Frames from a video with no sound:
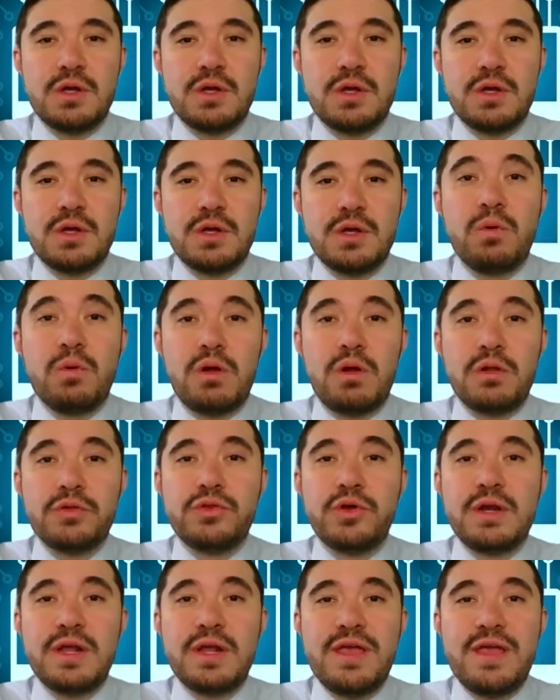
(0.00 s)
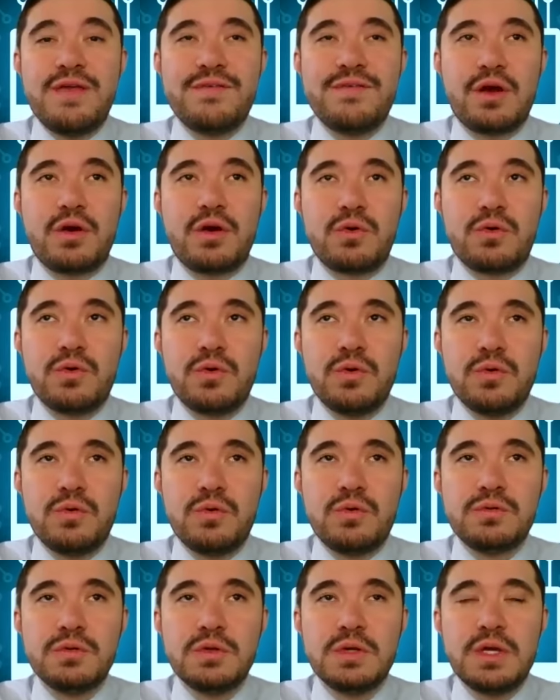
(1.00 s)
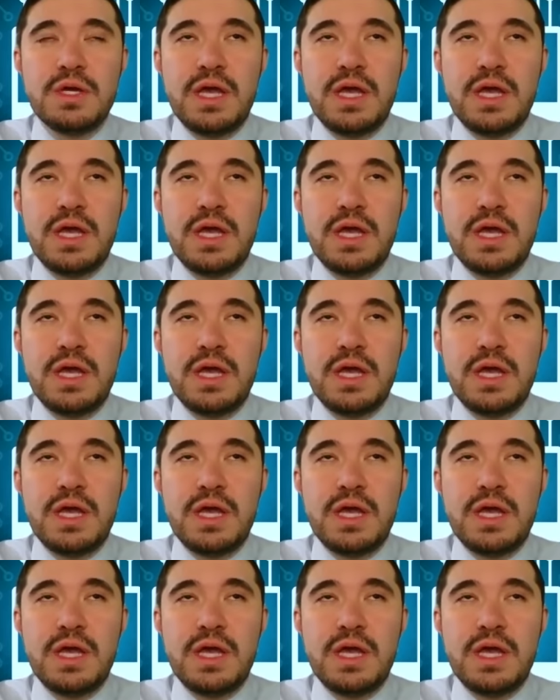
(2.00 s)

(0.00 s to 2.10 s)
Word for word: whole world don't even accrue